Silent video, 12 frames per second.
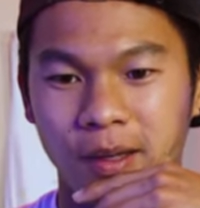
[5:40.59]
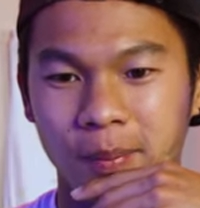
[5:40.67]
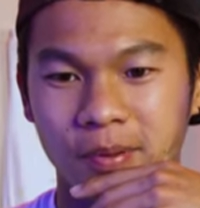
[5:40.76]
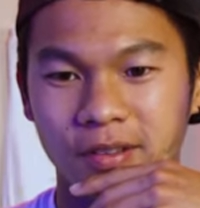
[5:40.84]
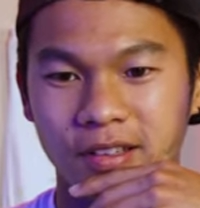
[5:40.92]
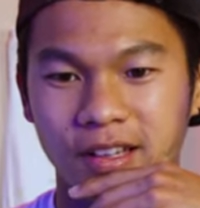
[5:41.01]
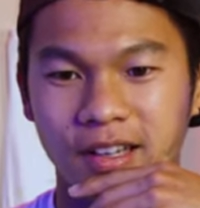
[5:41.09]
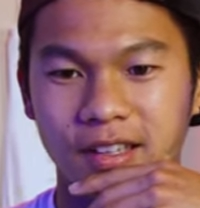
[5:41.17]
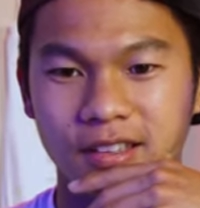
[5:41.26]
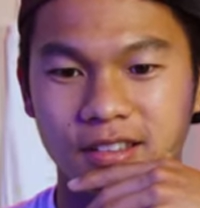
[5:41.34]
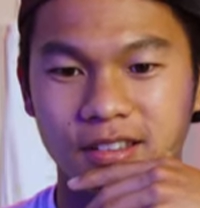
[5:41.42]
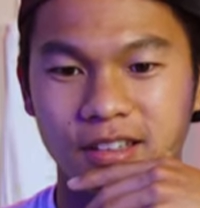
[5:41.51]
up
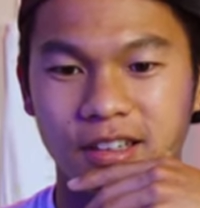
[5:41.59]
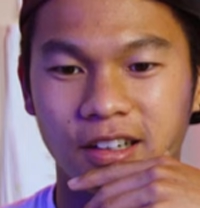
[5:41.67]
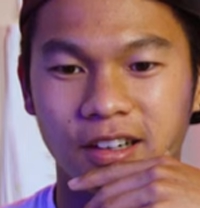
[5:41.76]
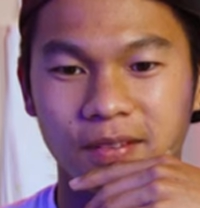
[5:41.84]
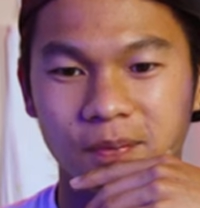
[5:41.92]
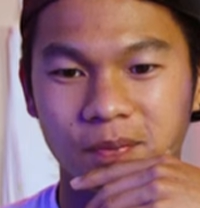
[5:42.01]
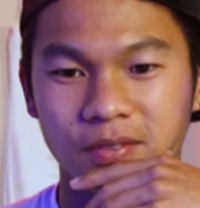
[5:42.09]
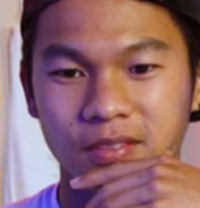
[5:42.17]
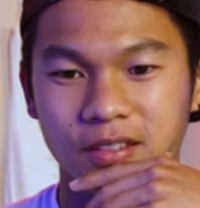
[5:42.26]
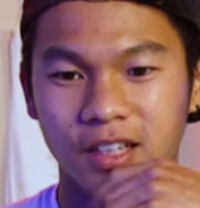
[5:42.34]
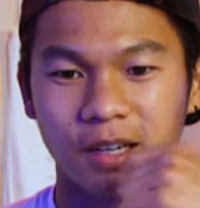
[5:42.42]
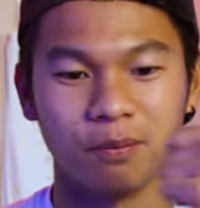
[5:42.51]
and um,
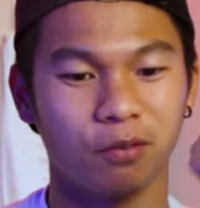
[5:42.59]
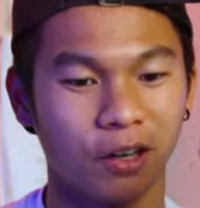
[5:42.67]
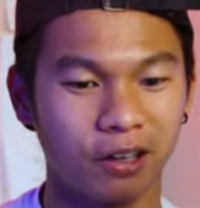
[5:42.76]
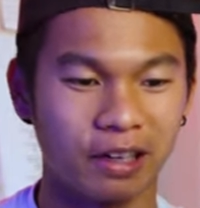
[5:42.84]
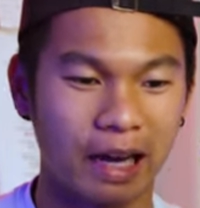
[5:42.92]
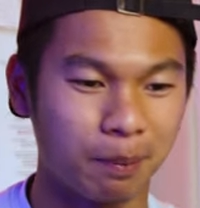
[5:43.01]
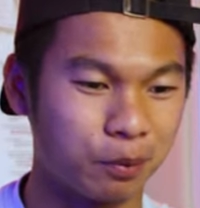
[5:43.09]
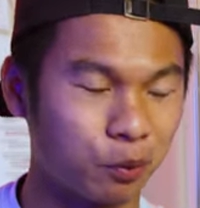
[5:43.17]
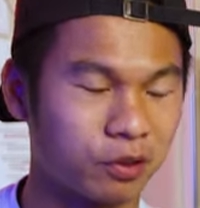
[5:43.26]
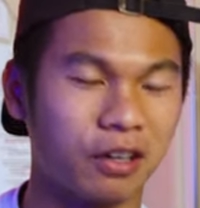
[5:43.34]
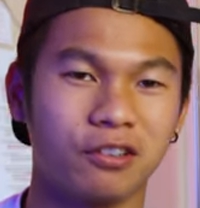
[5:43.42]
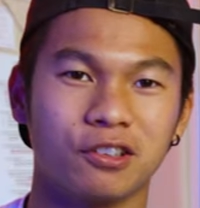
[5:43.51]
I'm very happy
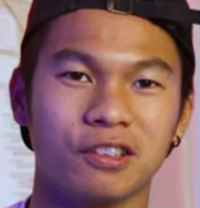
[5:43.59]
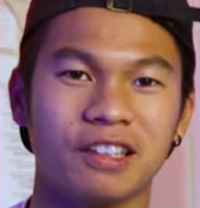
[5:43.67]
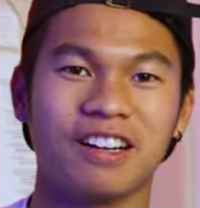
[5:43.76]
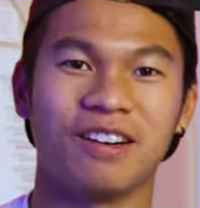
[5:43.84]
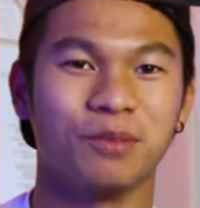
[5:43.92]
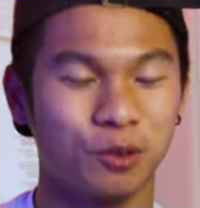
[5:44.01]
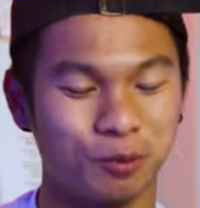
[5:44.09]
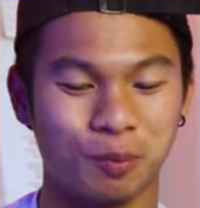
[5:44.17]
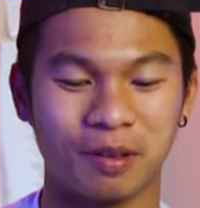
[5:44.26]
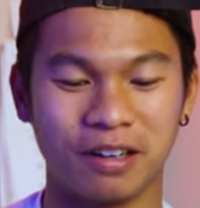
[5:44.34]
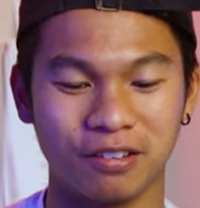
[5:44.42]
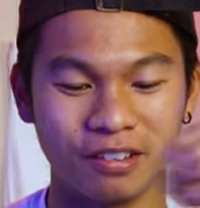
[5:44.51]
with how it turned out. I'm super
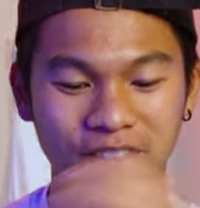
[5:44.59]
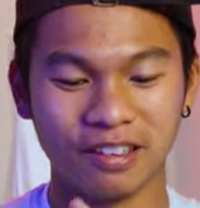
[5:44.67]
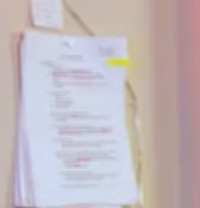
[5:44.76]
proud.